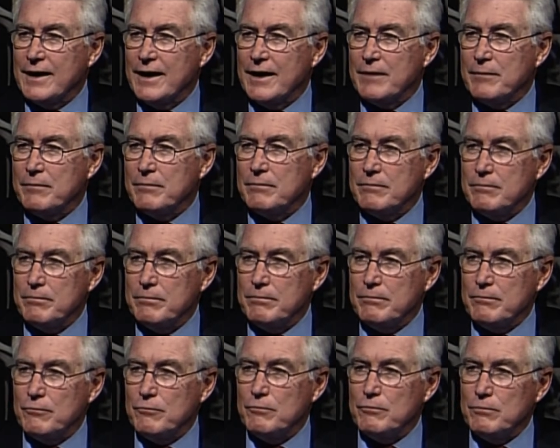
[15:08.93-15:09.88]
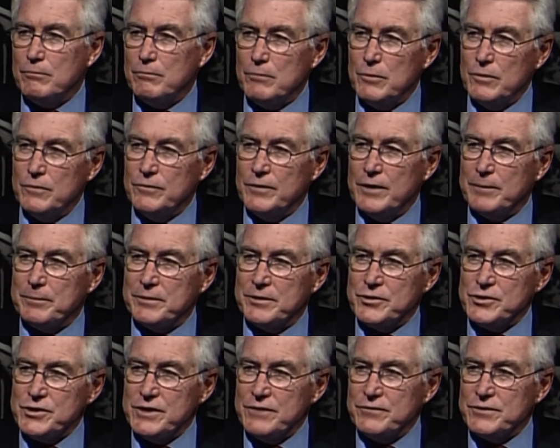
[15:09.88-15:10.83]
I'd moved up to
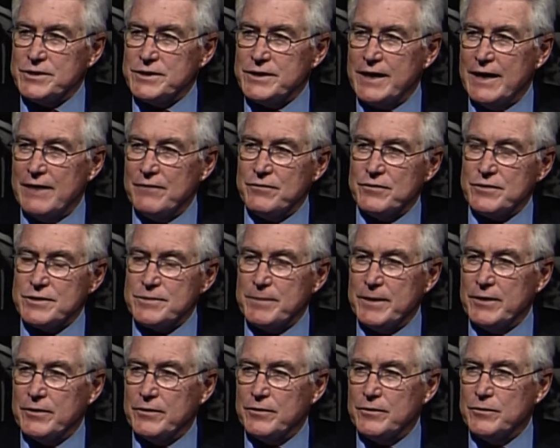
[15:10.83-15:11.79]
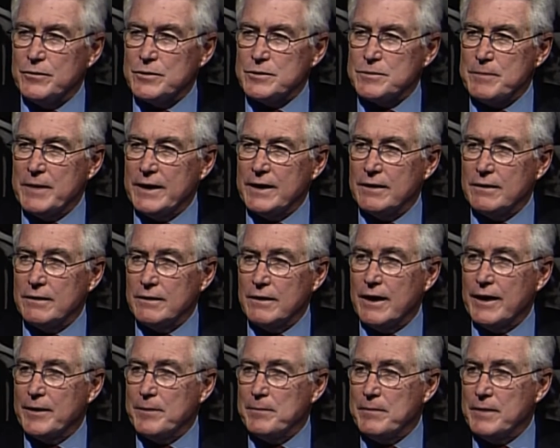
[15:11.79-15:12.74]
chief of staff of the speaker, was making a
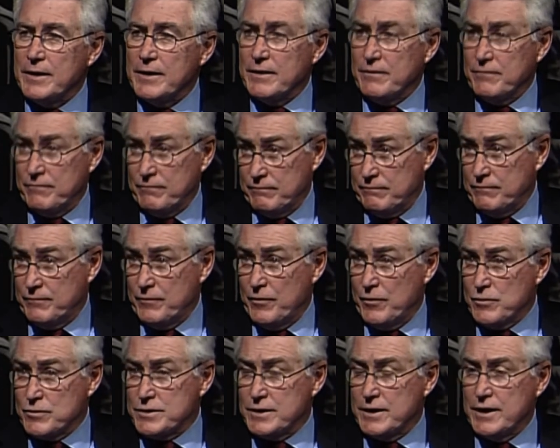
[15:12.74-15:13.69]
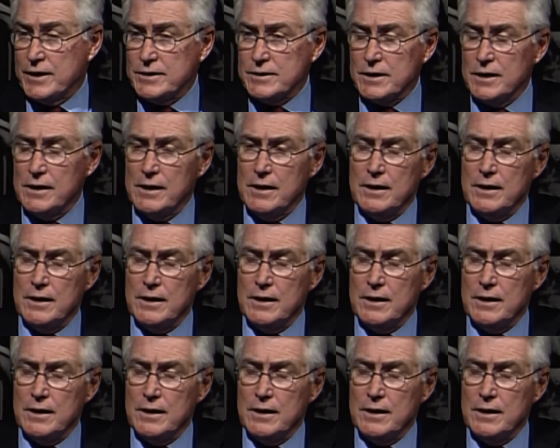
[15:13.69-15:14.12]
lot of money for those days,